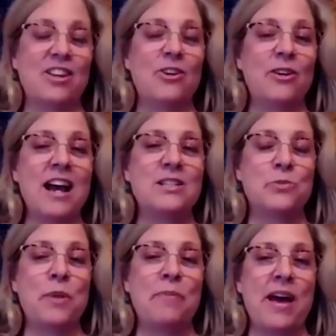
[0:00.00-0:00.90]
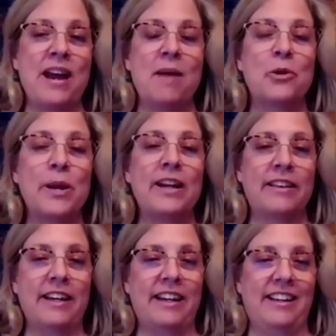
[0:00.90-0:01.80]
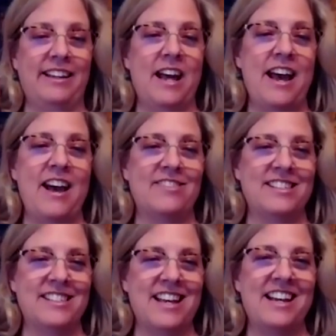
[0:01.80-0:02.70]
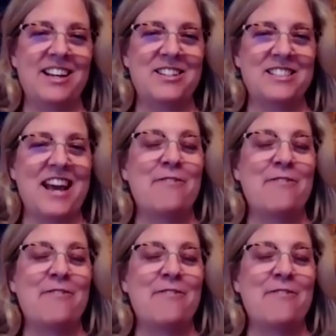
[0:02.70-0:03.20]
and you guys whipped that up quickly, I have to say, because